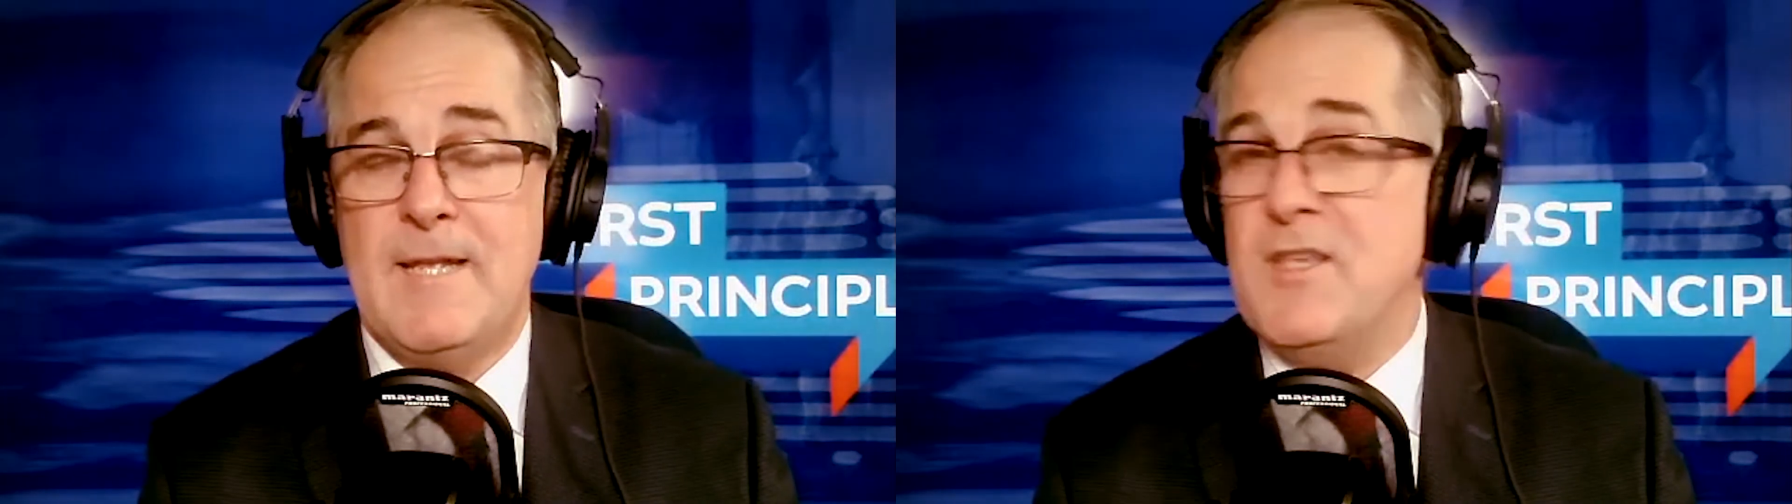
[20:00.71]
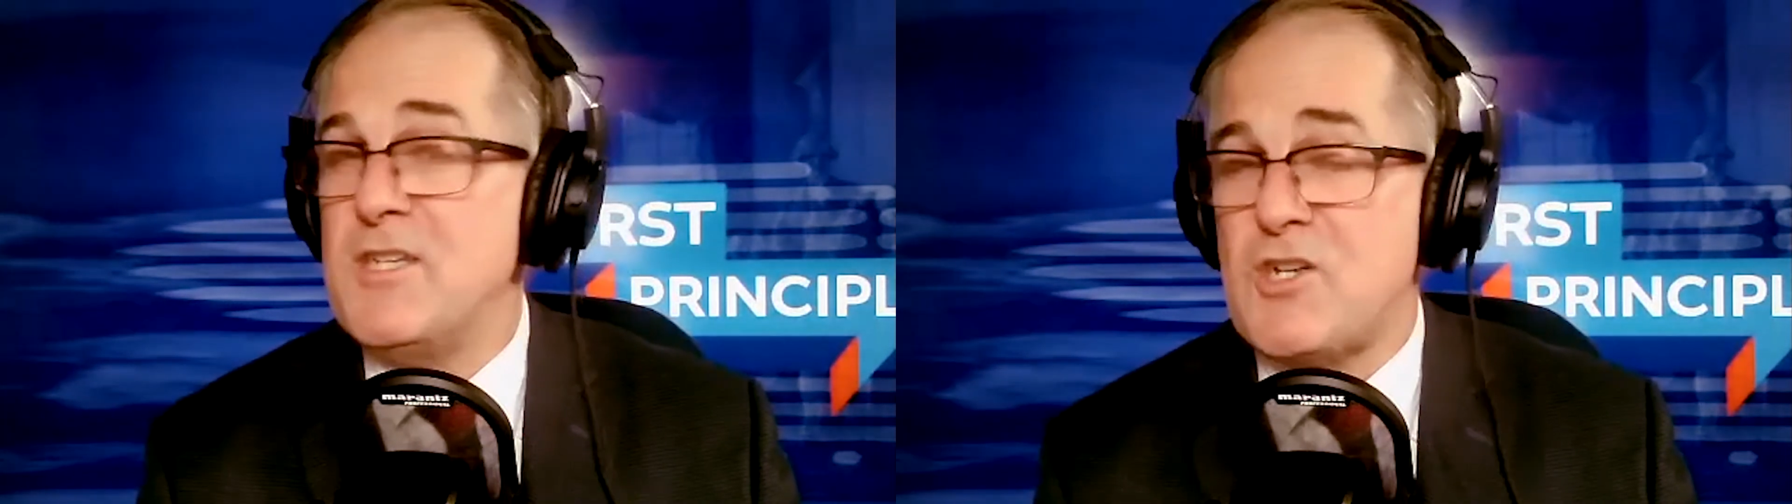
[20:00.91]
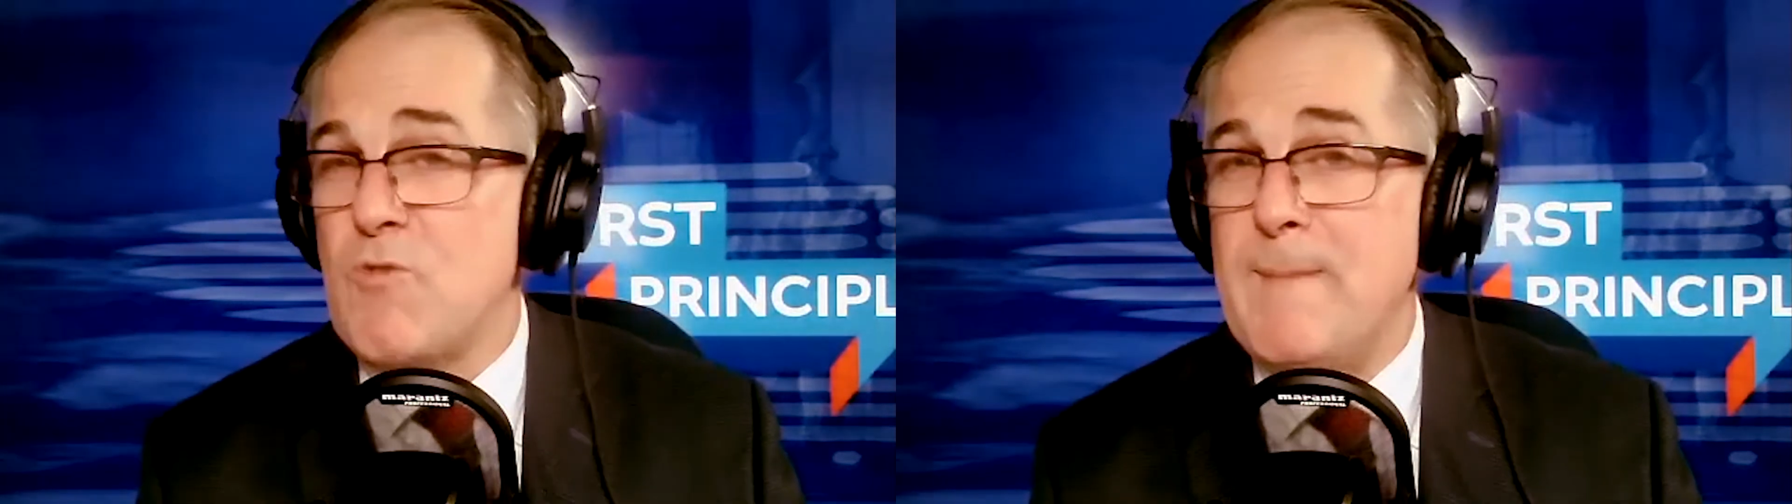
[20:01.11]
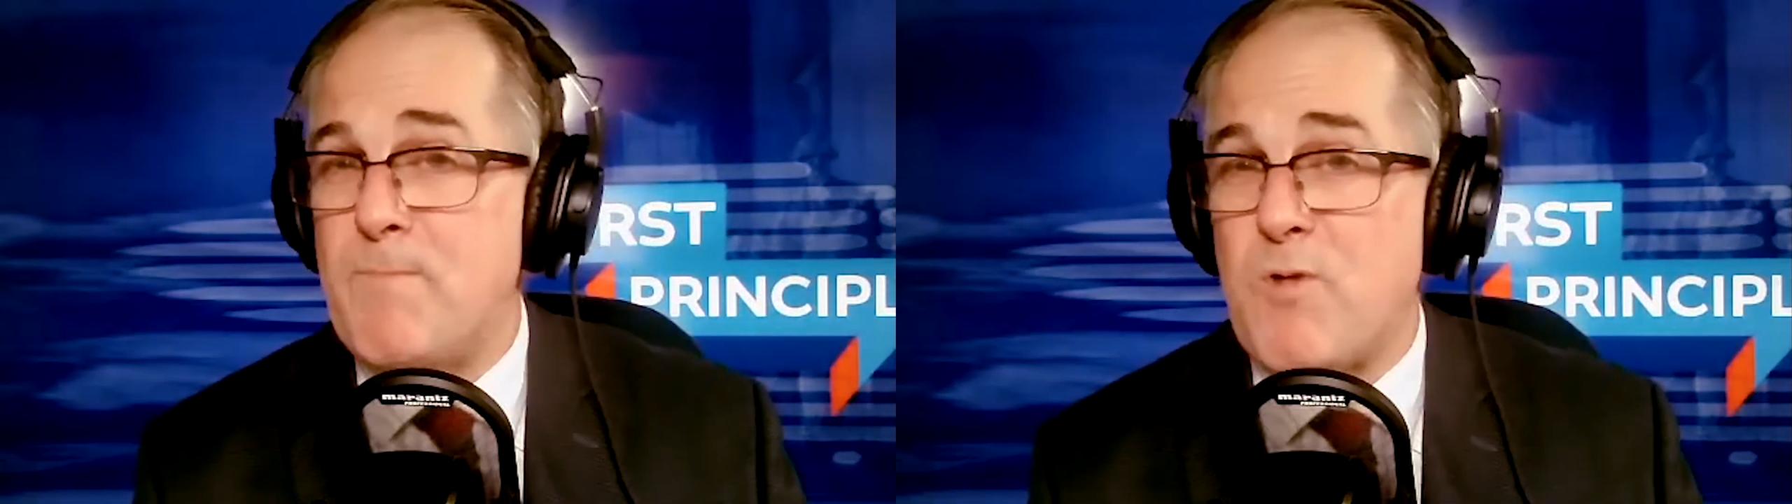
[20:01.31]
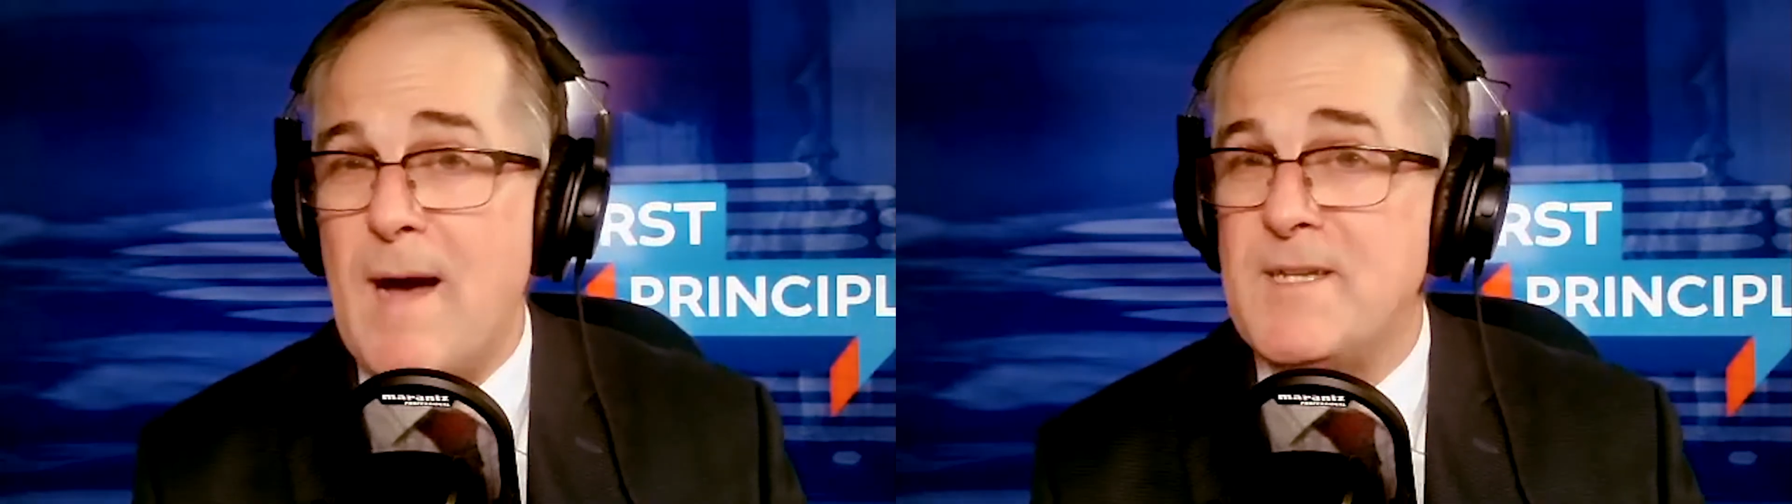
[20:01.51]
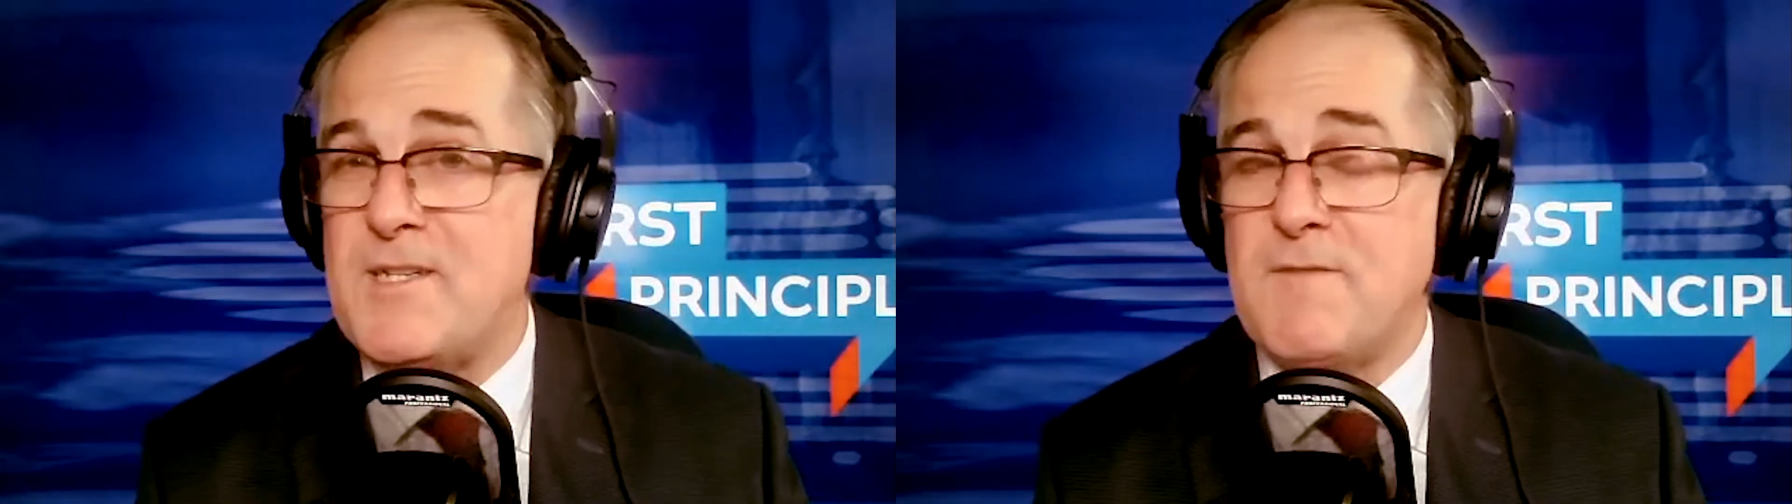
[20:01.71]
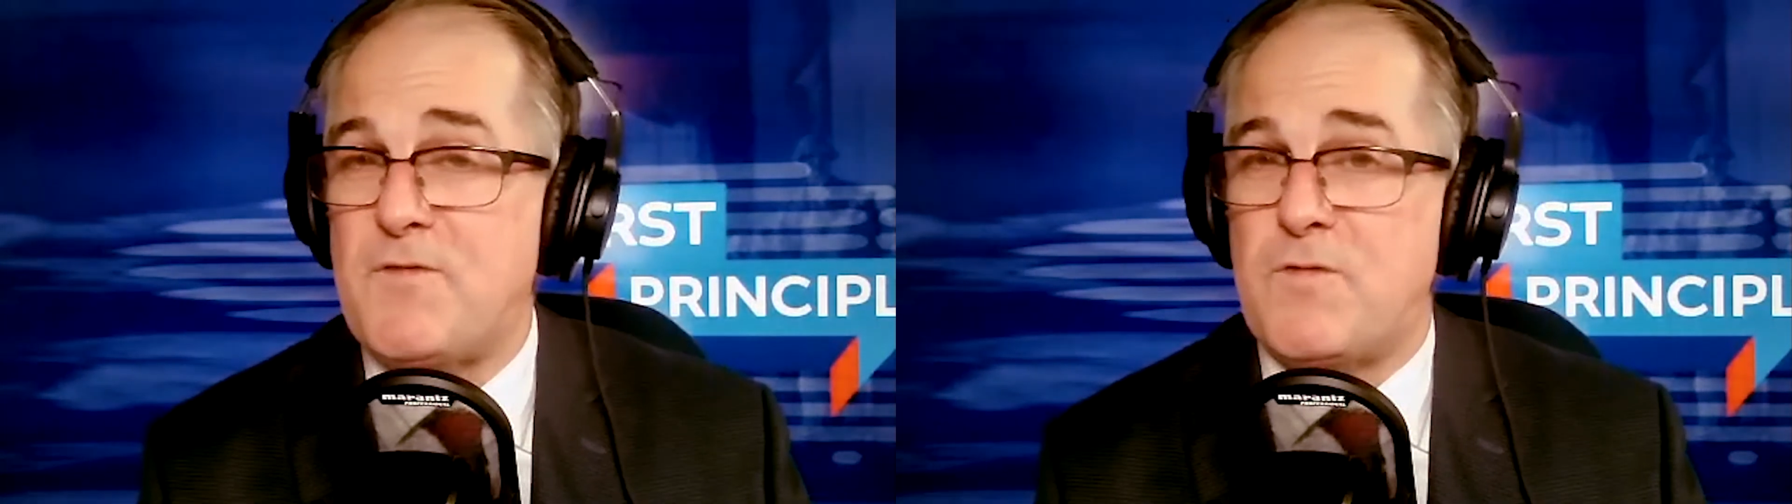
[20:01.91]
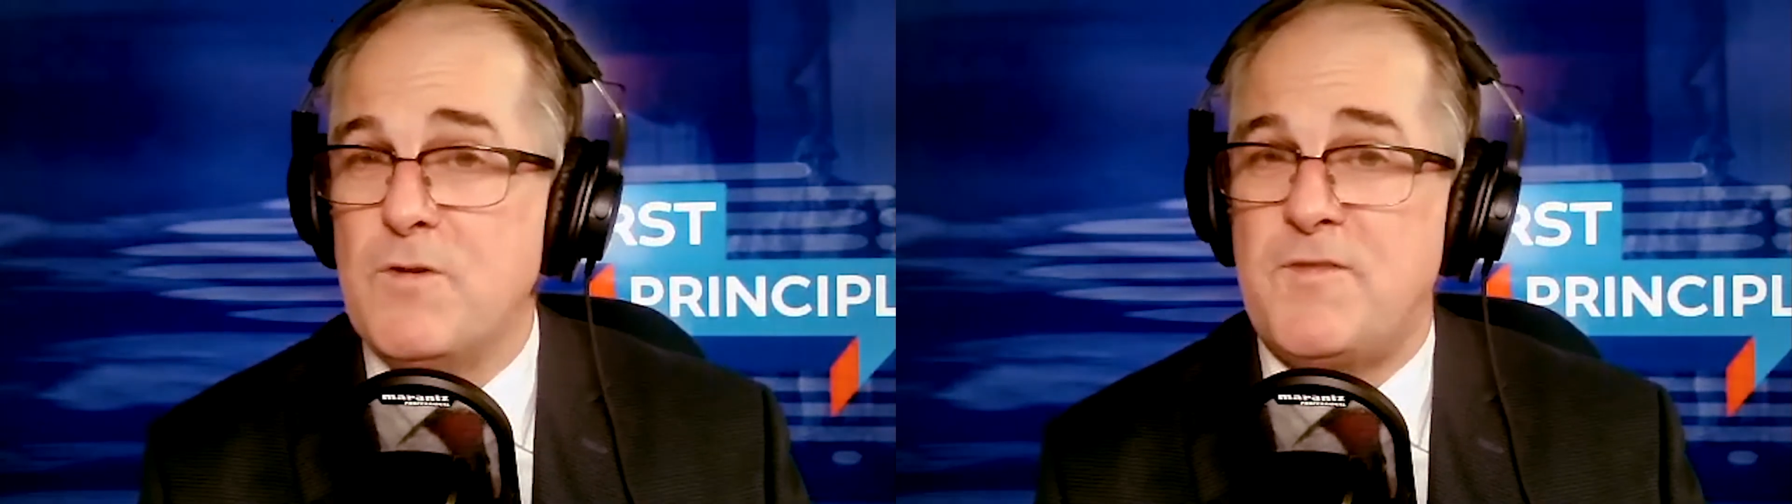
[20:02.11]
This great promise of
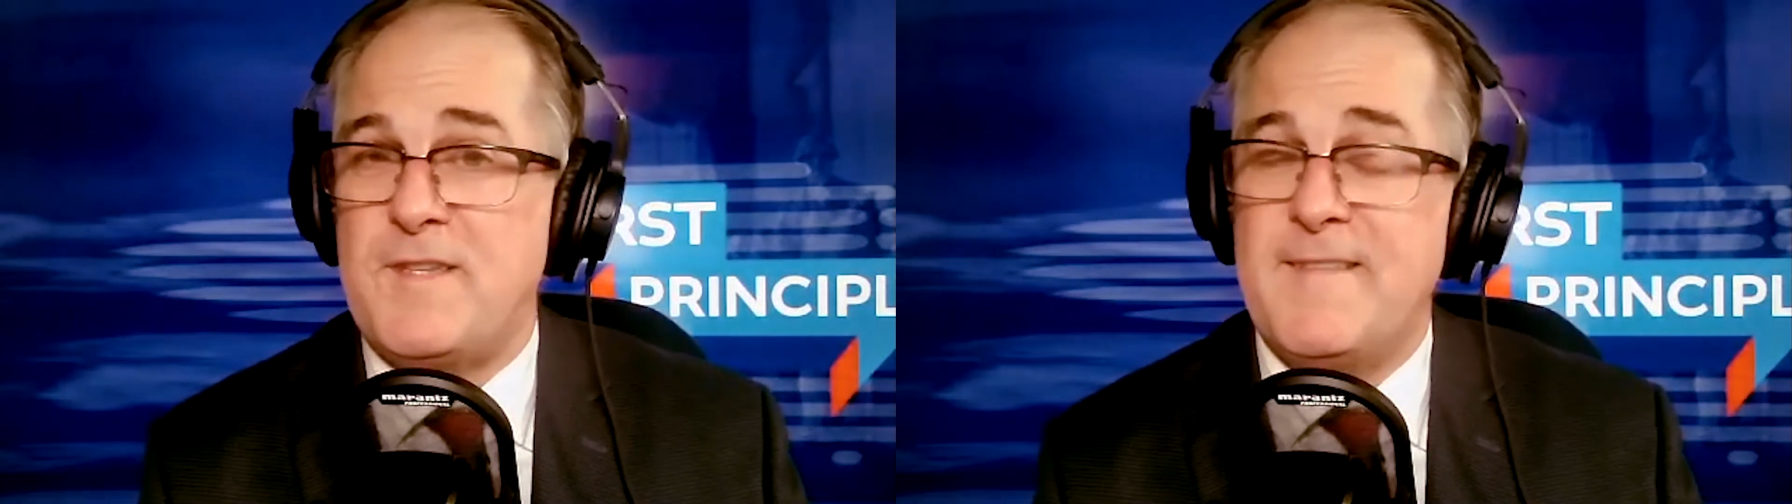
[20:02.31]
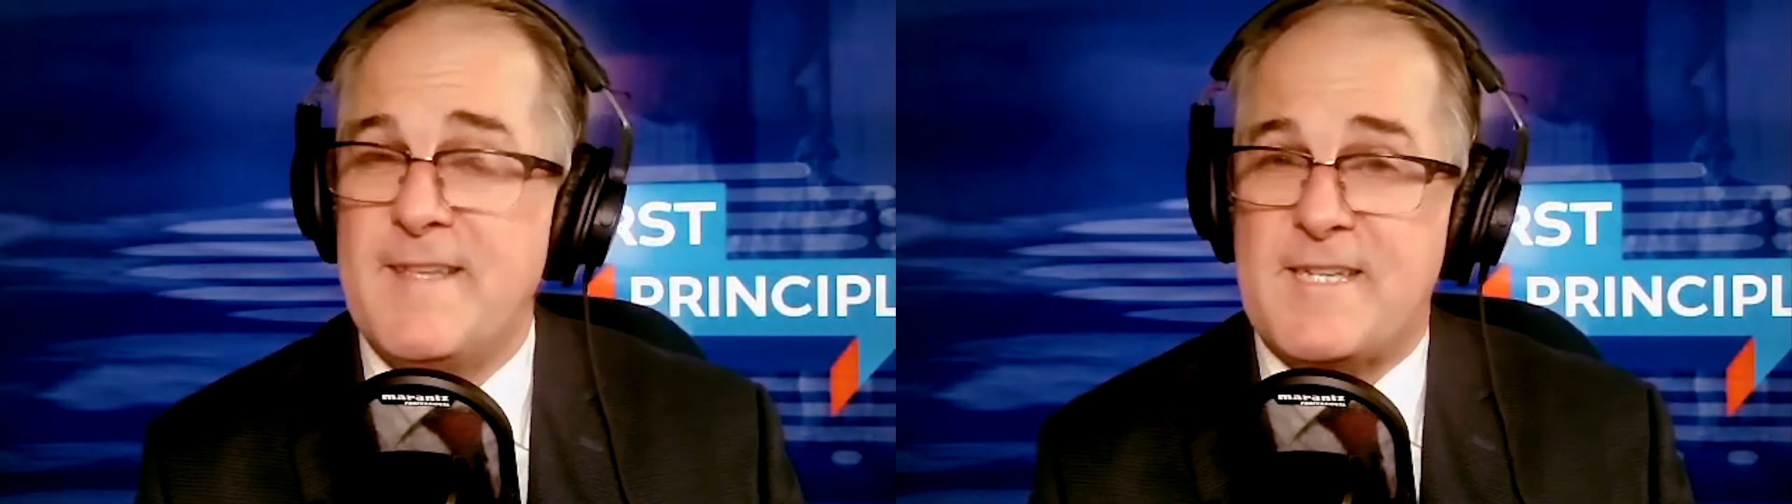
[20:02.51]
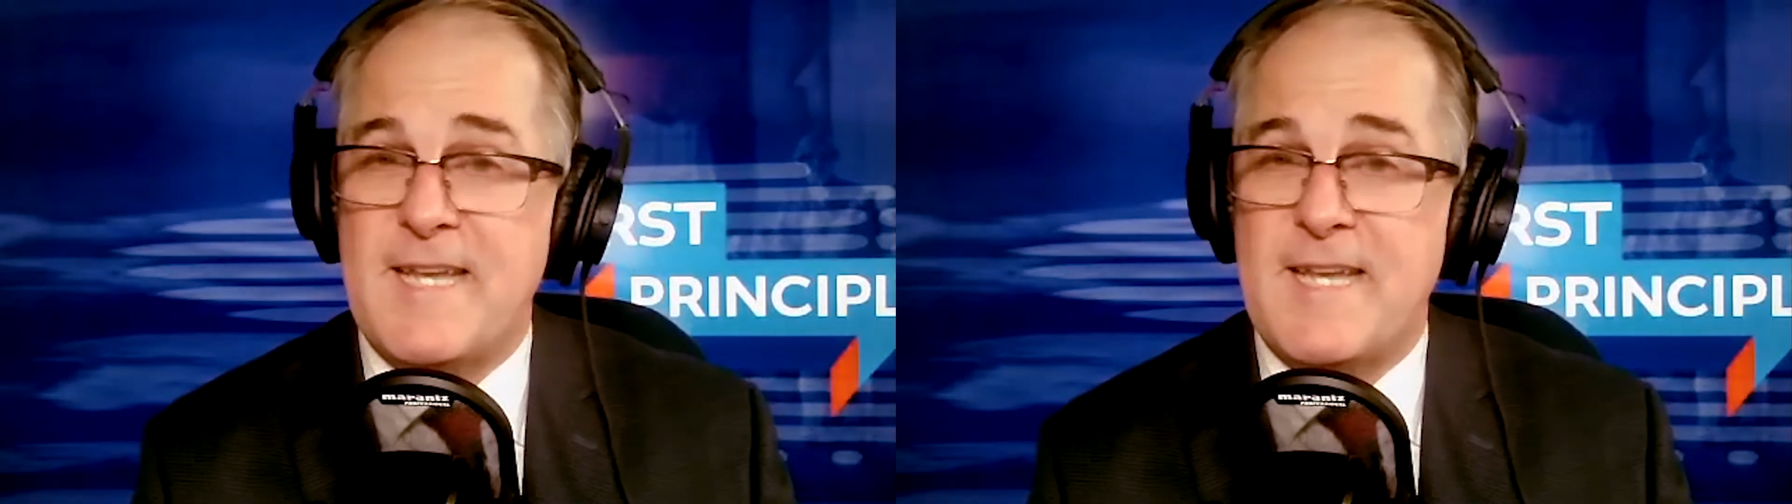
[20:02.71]
truth to this